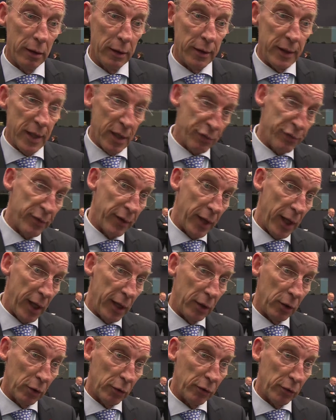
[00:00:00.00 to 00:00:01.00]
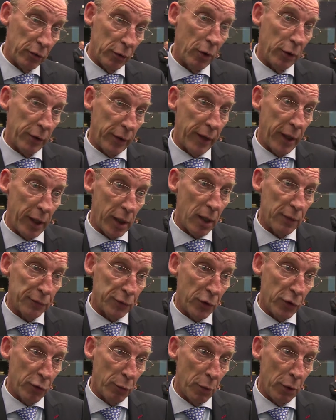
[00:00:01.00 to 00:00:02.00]
yesterday, not the day
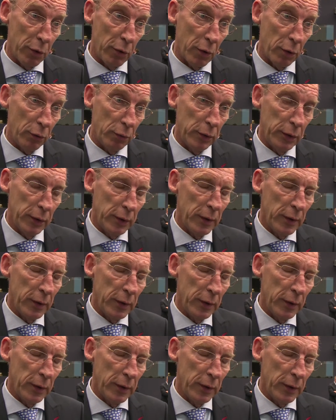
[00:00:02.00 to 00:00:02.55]
after tomorrow.